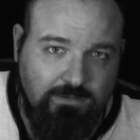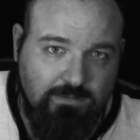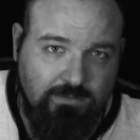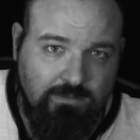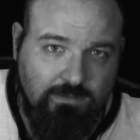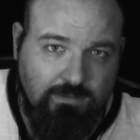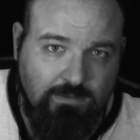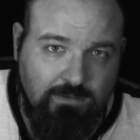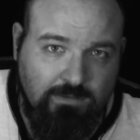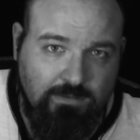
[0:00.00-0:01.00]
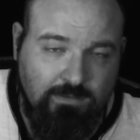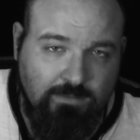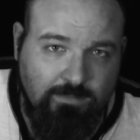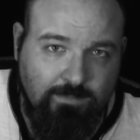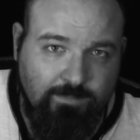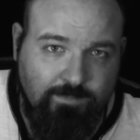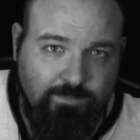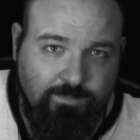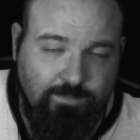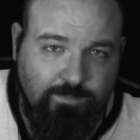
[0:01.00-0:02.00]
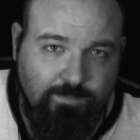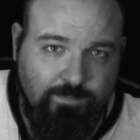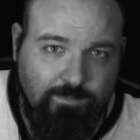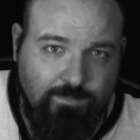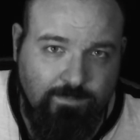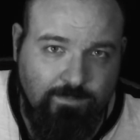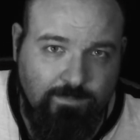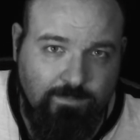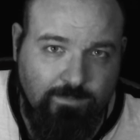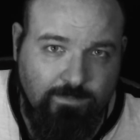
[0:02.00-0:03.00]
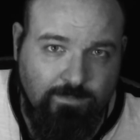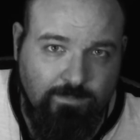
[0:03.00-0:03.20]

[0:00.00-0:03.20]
[no speech]